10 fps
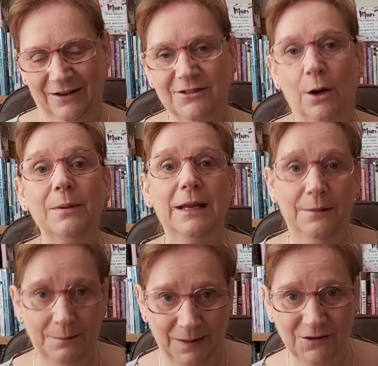uh, so it'll be
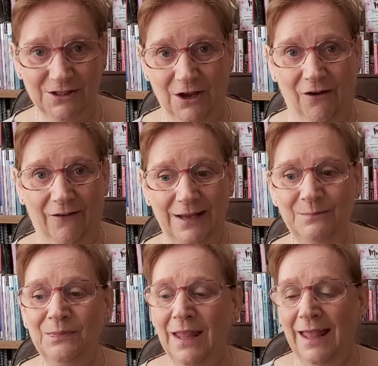in a month's
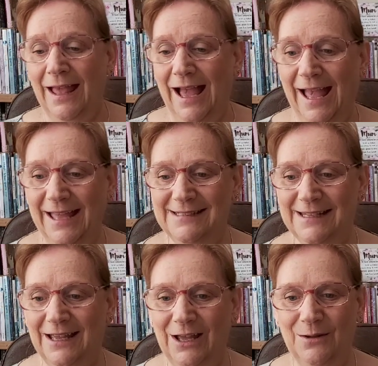time
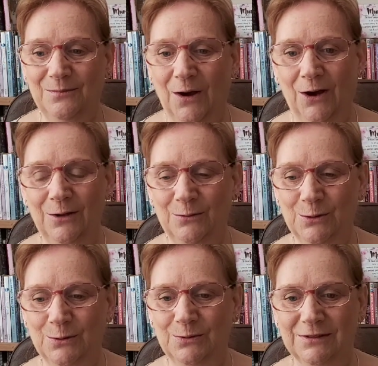and um, I
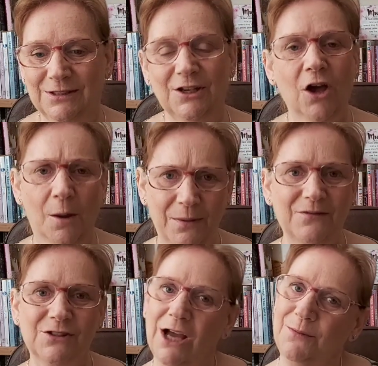will. So you've got a
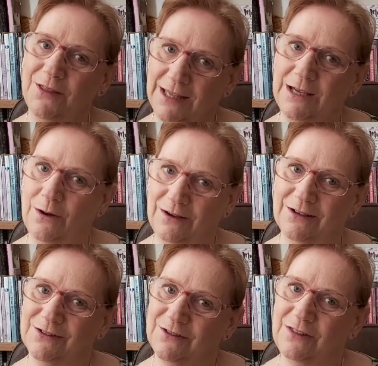bit of time to think about
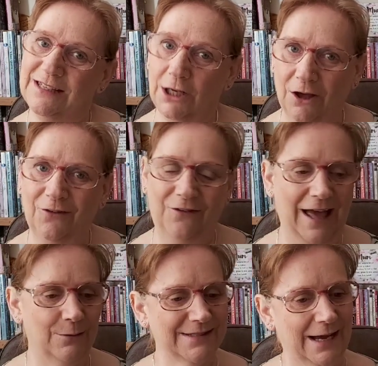because uh, there's a lot of
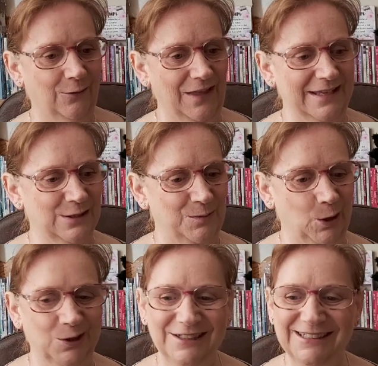flowers out there, to
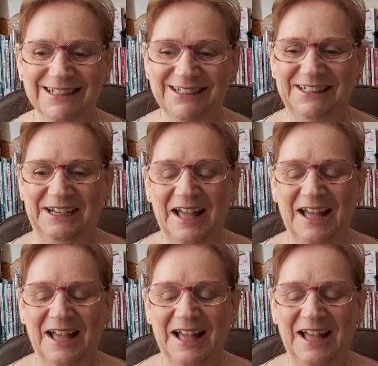be honest.